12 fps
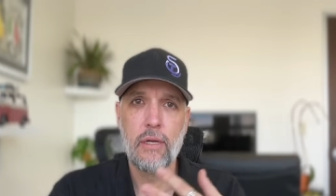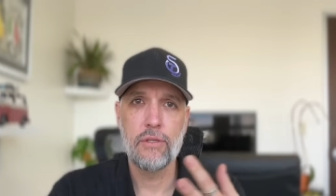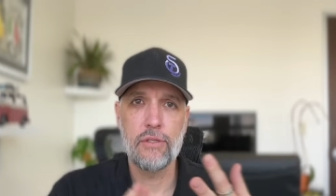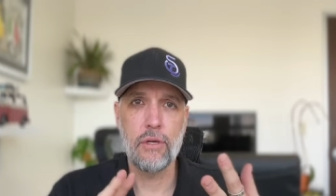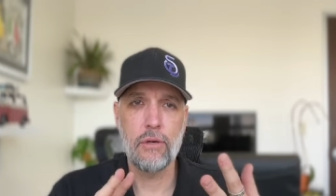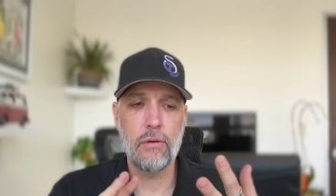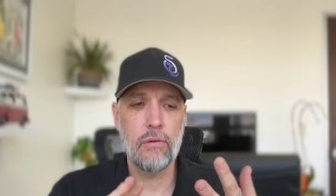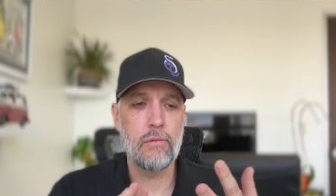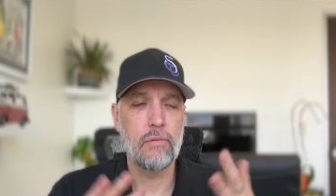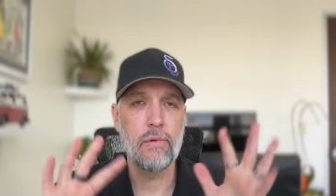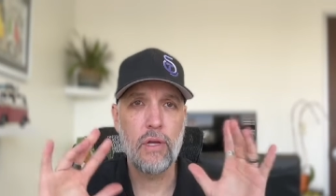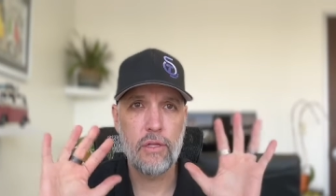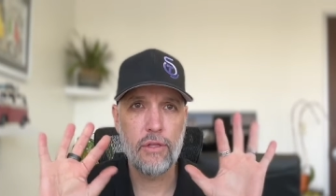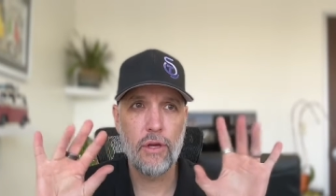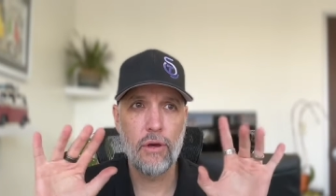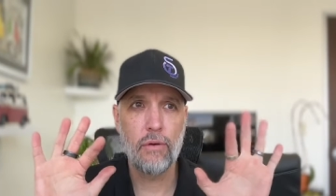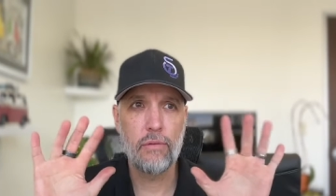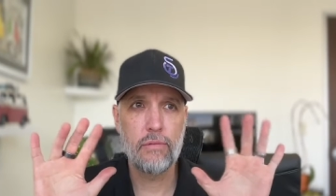So we all
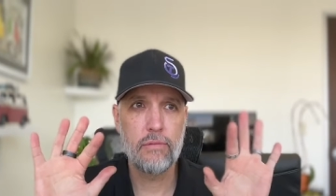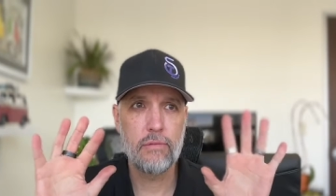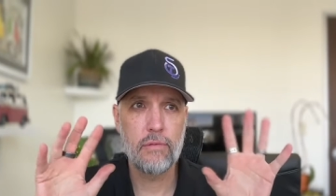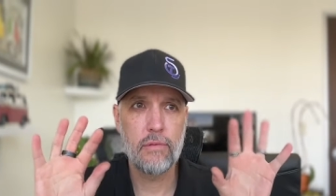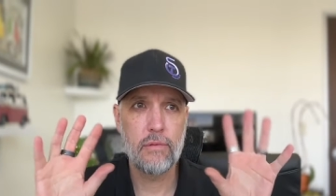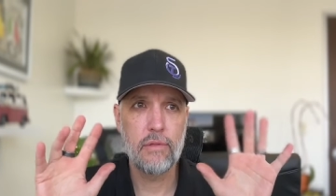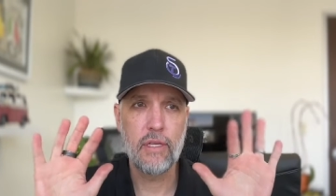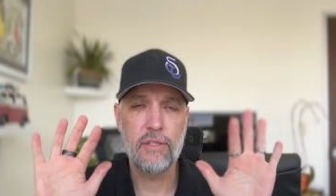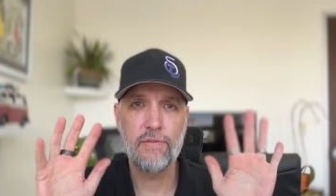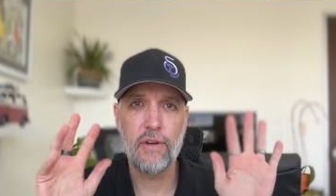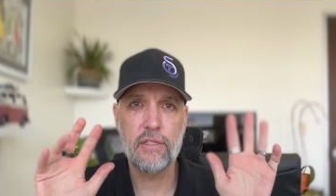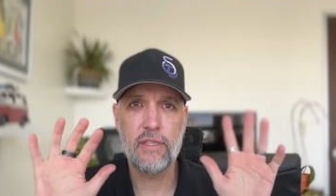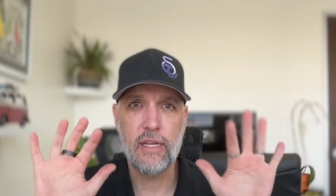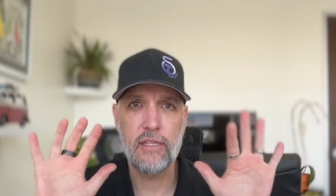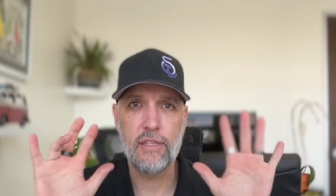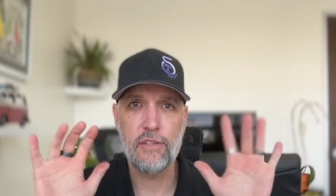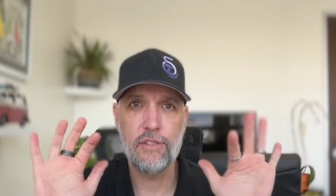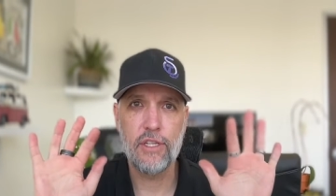know these fun 10
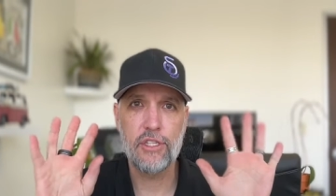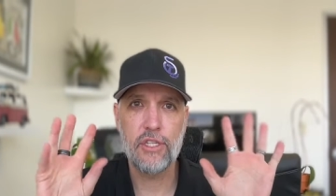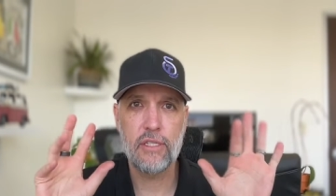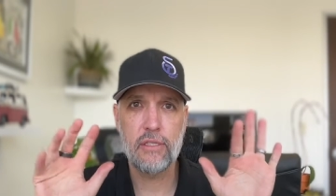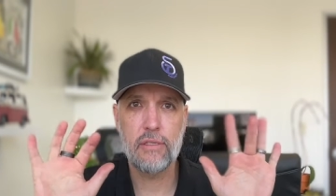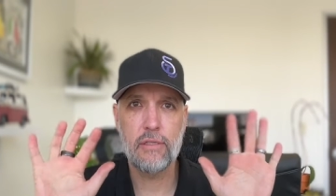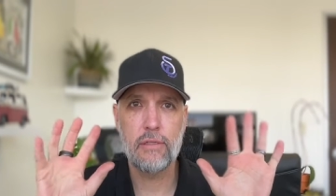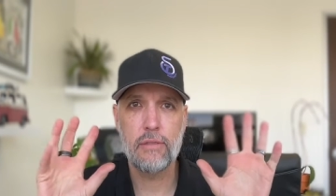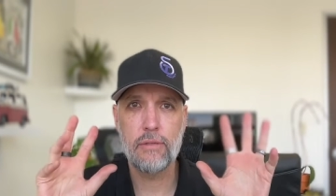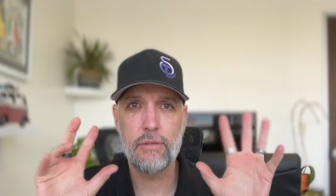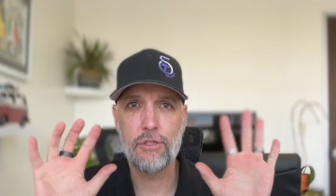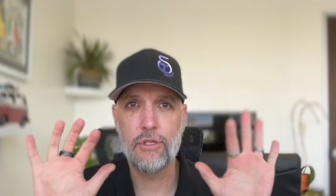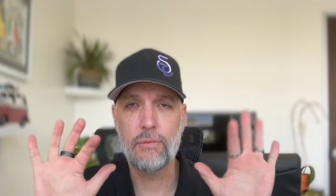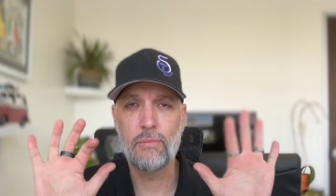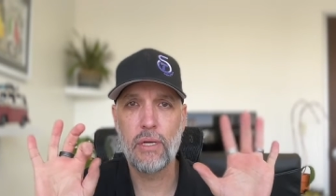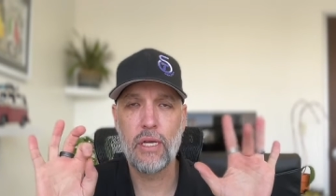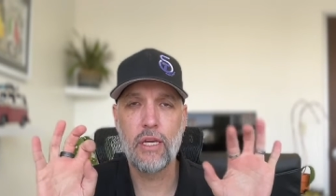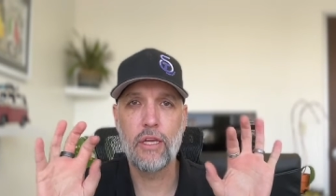little digits should
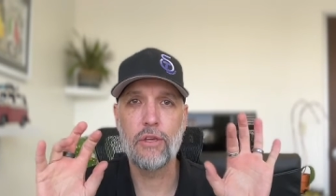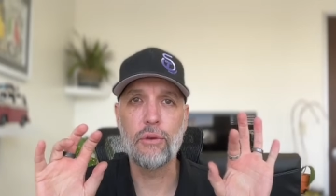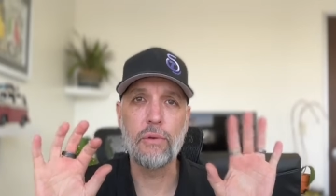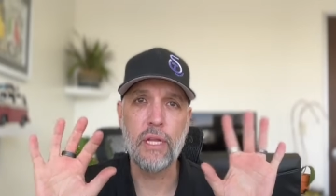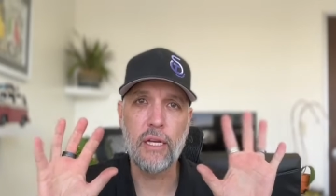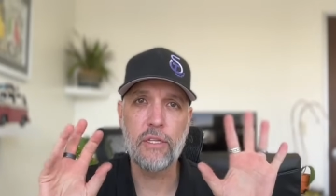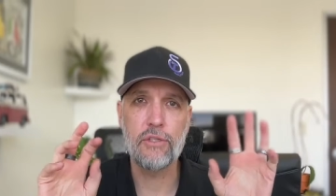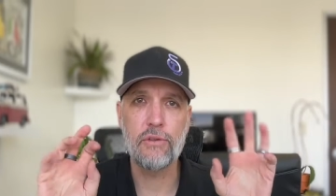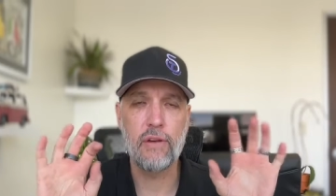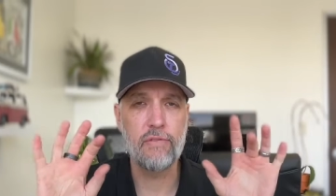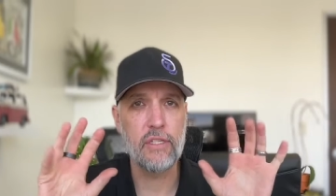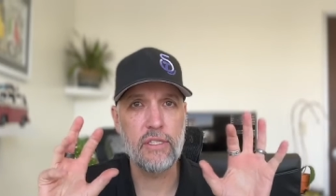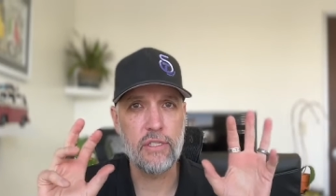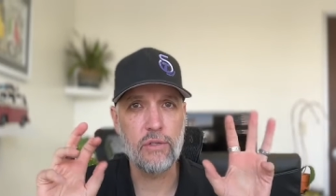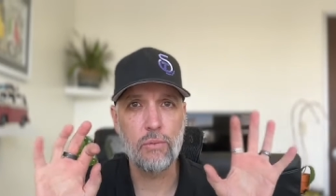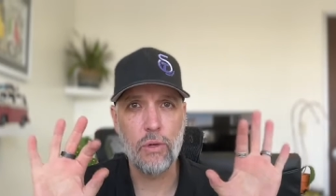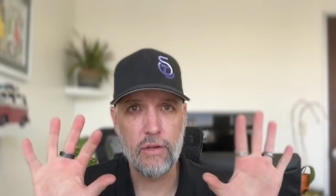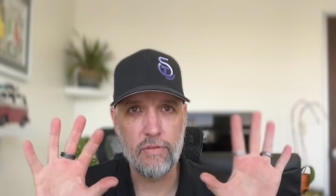be unique to every
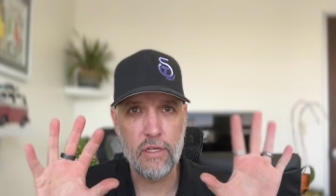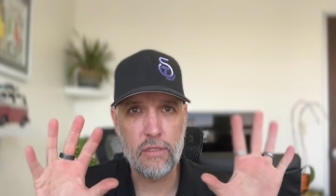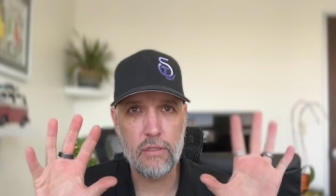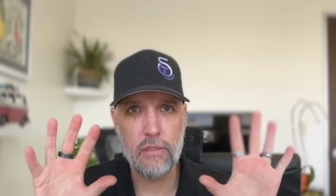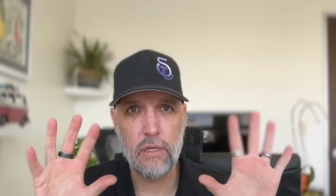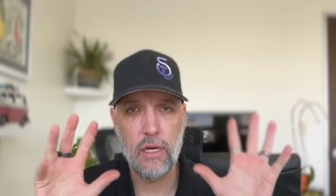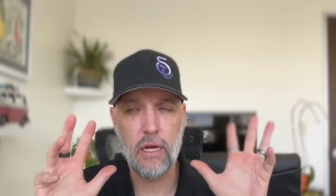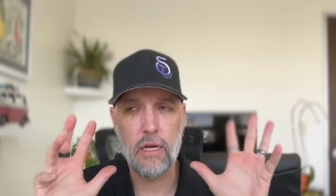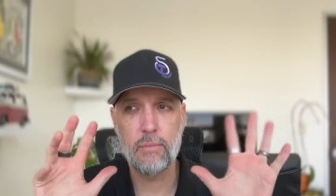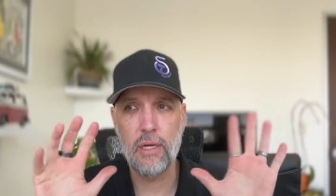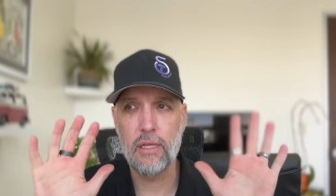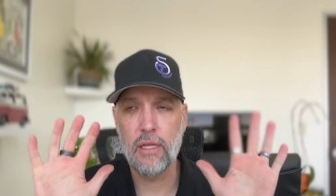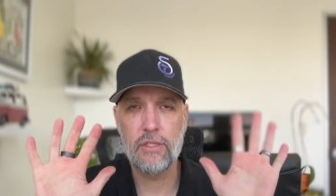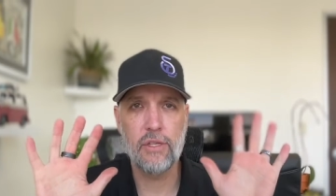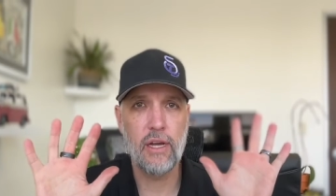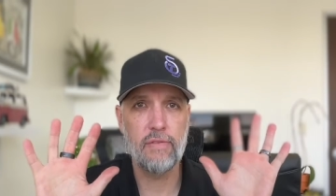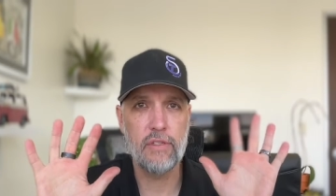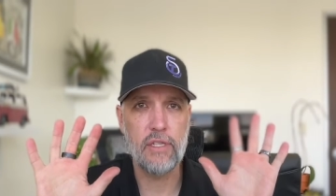single one of us, um, unless
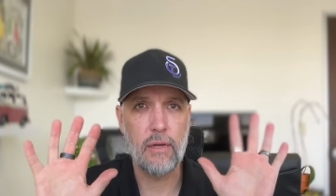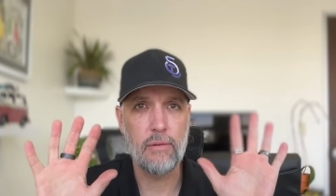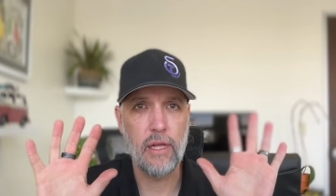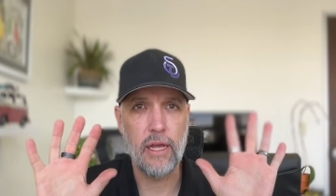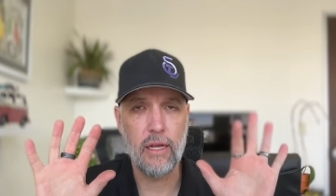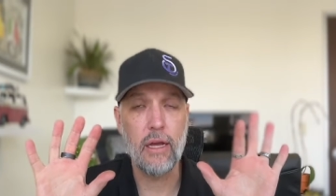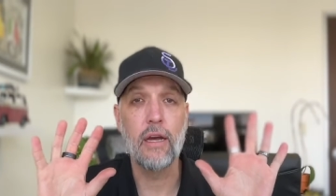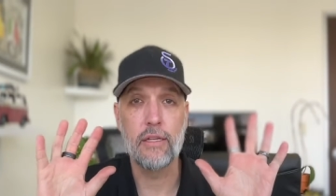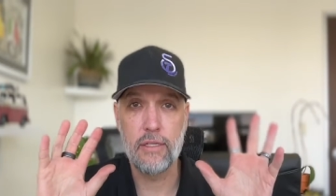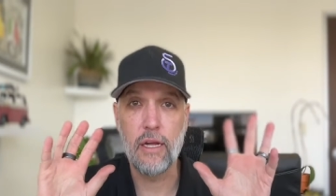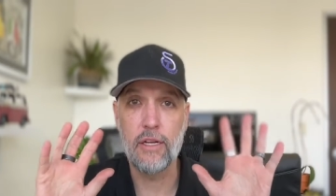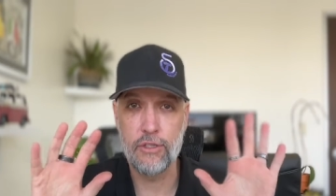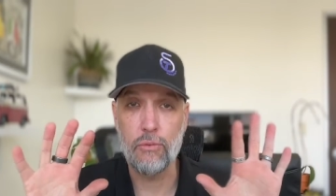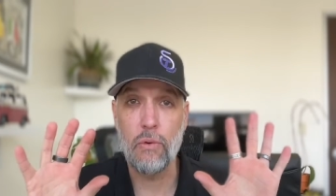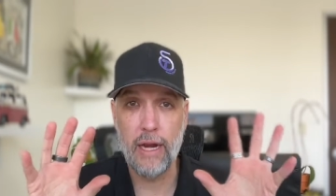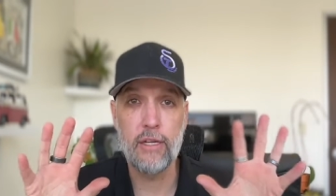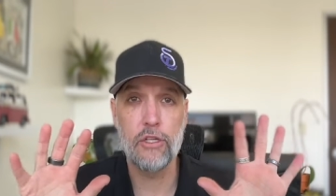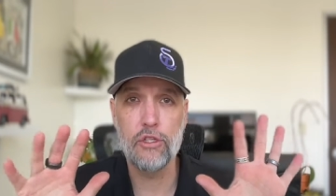you have a like a, a
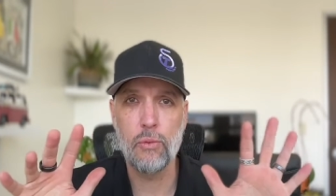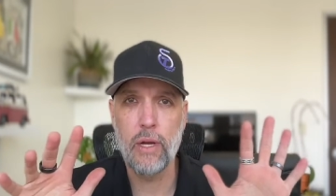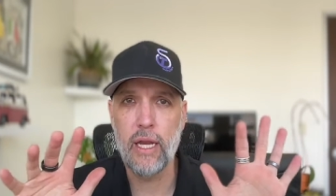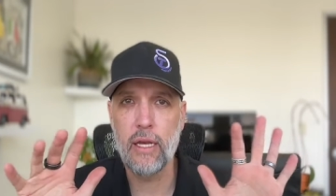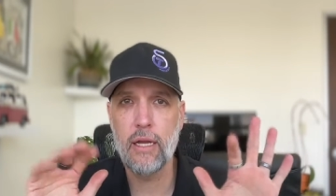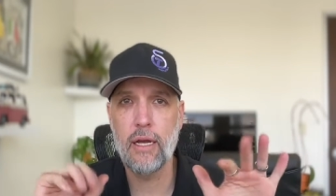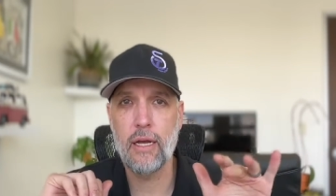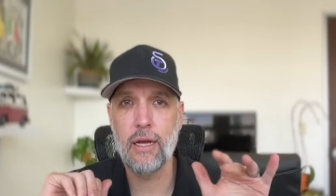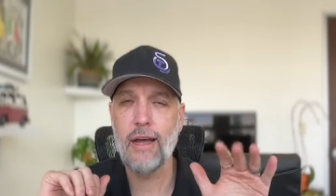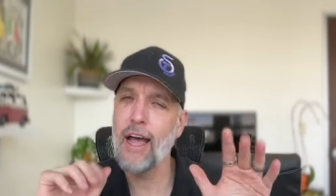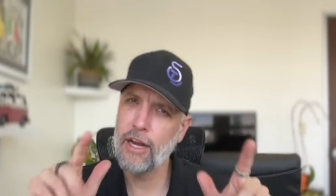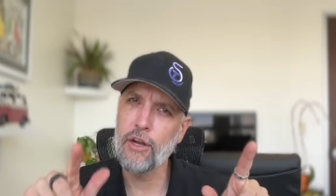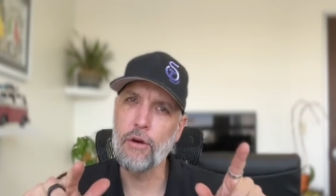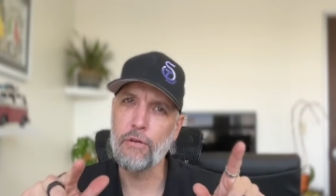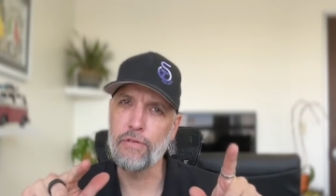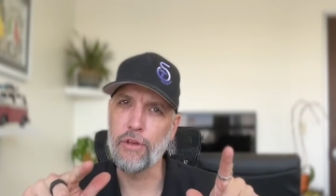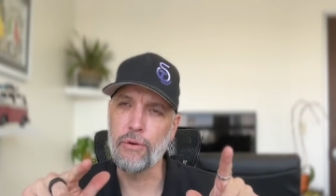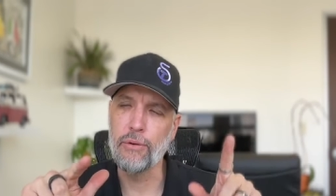direct twin. Uh, I know a
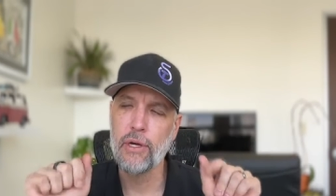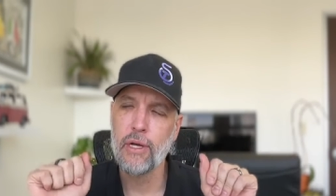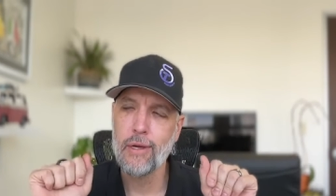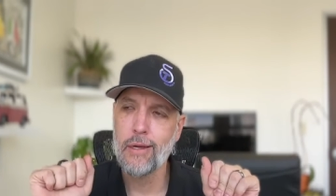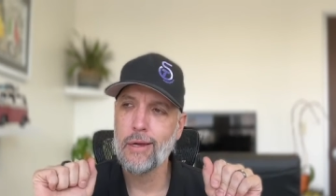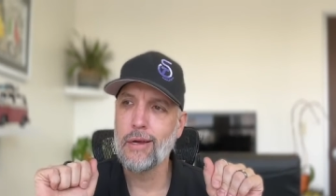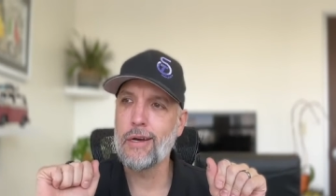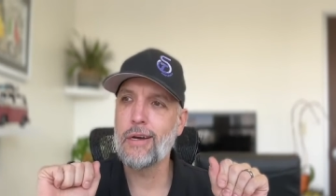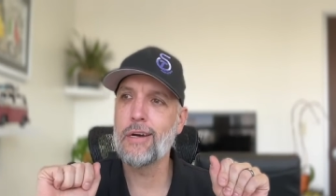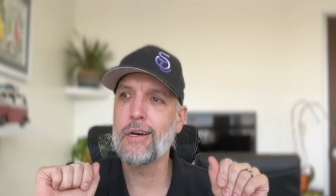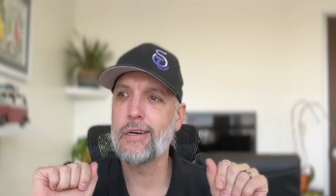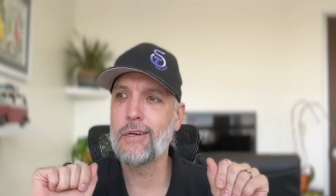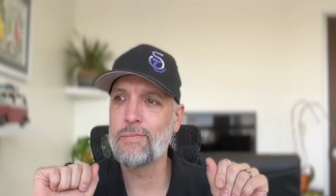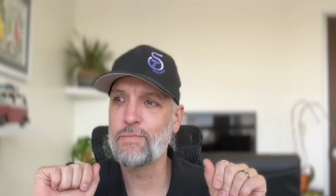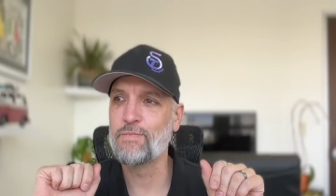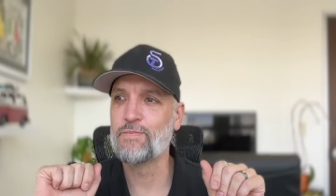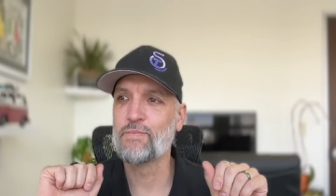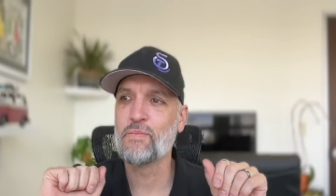few,
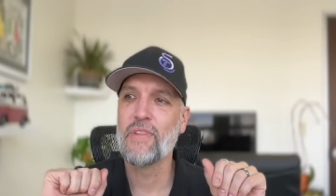um,